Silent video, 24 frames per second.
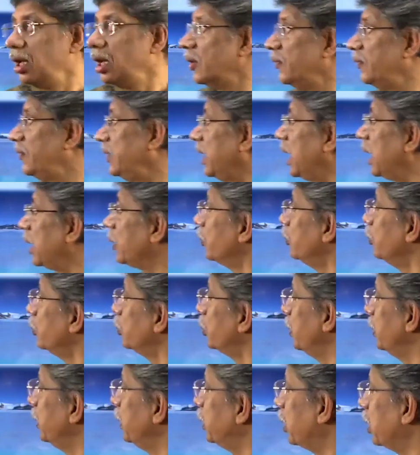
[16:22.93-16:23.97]
We are going to
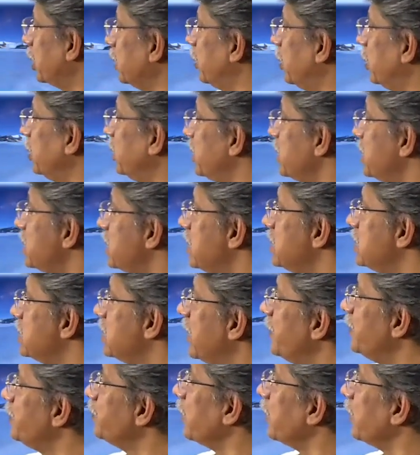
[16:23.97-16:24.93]
be talking about, this is a